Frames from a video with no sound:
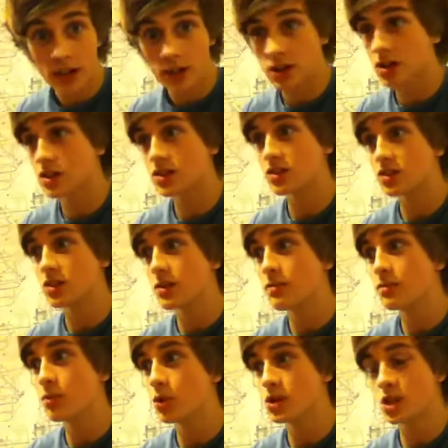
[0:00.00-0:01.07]
because there's
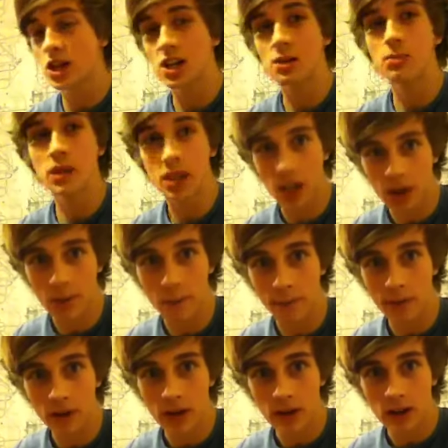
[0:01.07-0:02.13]
something which I can
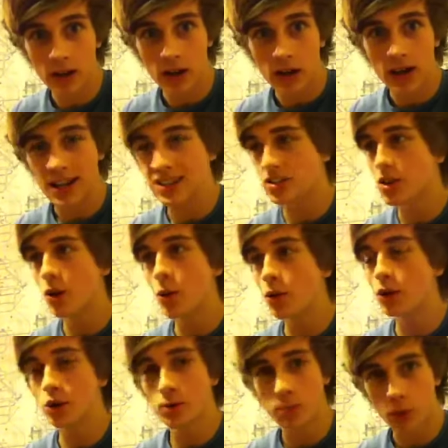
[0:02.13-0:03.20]
become. It's not
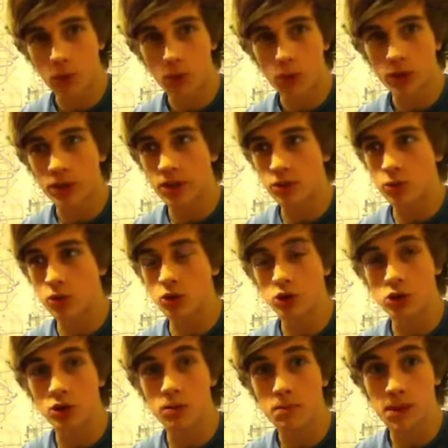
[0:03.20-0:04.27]
what you're born with, it's what
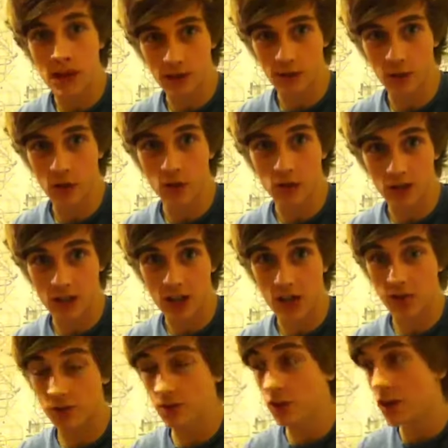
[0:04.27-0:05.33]
you can make for
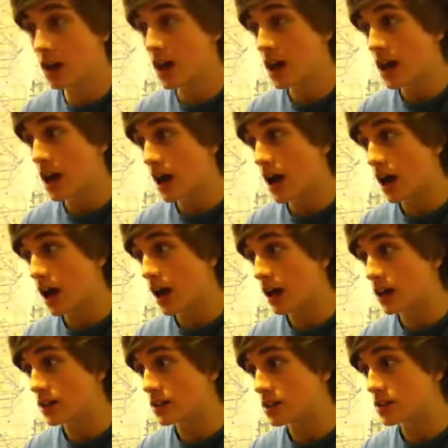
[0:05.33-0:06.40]
yourself.
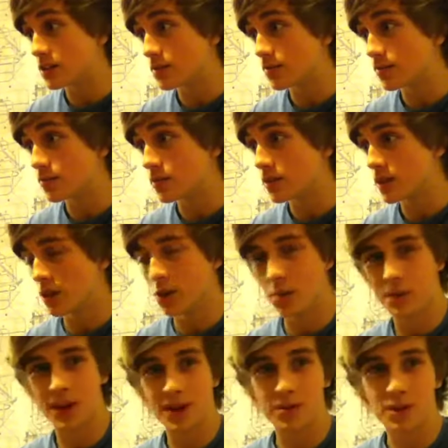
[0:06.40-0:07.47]
And, oh
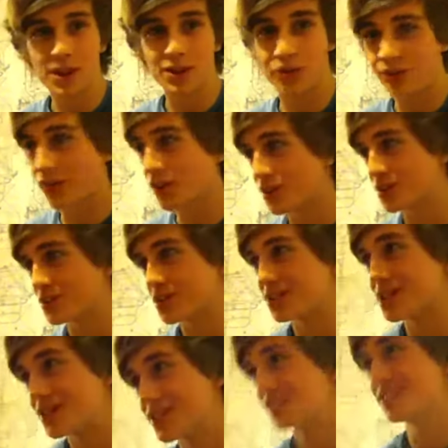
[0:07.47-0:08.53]
man, I'm getting the flutters,
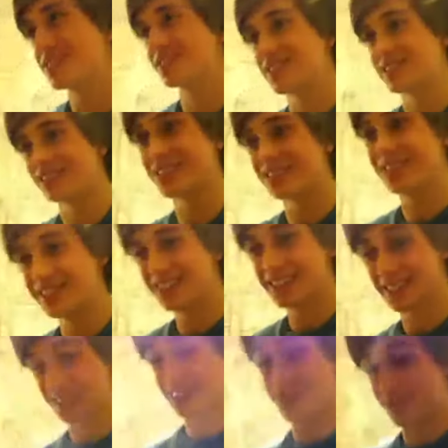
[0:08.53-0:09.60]
because this is just like,
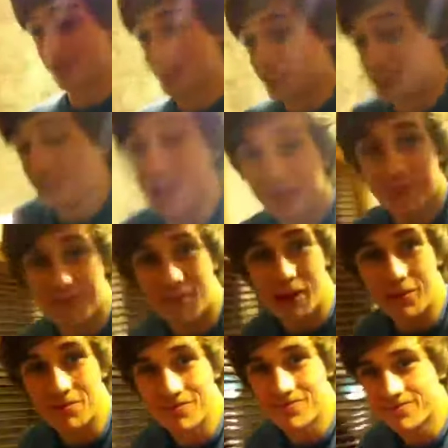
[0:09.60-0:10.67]
it's like
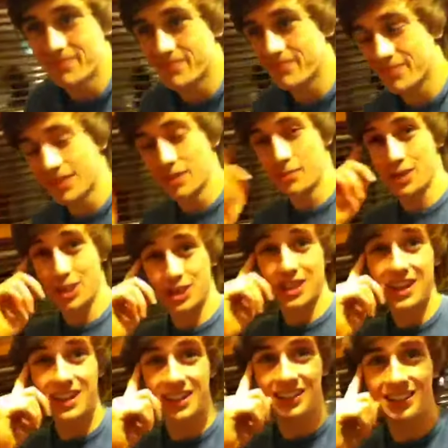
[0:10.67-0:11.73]
my
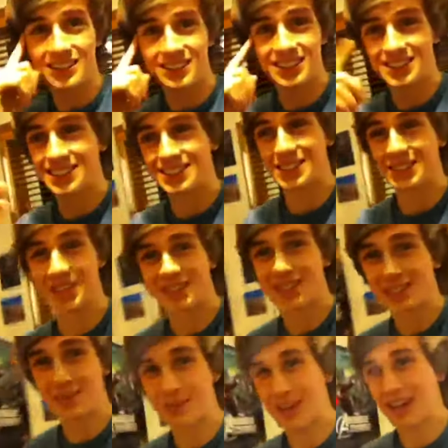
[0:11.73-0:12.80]
thing. This
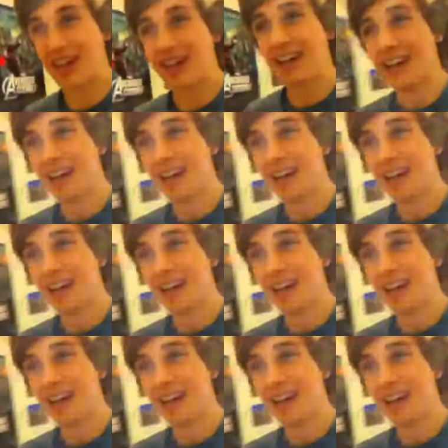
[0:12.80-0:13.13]
is my,